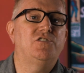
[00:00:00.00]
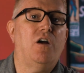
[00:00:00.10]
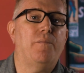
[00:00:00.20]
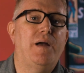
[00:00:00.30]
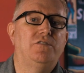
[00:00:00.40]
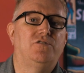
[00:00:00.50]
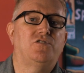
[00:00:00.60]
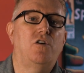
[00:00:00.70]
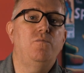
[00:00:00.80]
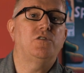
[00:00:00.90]
sharp had
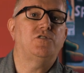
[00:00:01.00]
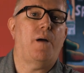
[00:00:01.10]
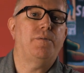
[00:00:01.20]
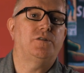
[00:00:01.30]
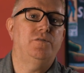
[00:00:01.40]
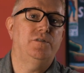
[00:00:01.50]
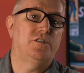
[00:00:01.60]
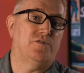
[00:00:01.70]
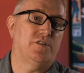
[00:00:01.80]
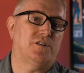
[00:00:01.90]
so much
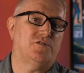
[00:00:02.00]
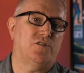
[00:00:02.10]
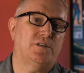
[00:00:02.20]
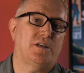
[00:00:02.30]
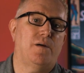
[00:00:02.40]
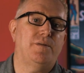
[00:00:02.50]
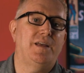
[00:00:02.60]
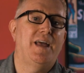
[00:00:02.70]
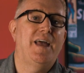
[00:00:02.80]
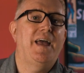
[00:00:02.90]
opportunities for the consulting
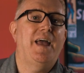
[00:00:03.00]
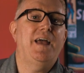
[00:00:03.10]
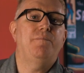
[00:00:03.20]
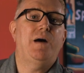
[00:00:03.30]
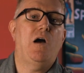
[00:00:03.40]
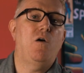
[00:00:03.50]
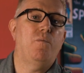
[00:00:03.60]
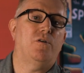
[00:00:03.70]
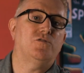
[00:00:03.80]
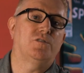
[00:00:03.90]
company and my
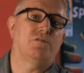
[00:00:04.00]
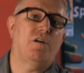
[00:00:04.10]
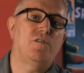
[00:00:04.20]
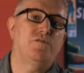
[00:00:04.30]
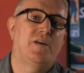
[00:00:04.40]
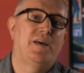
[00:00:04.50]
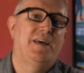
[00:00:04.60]
own personal growth,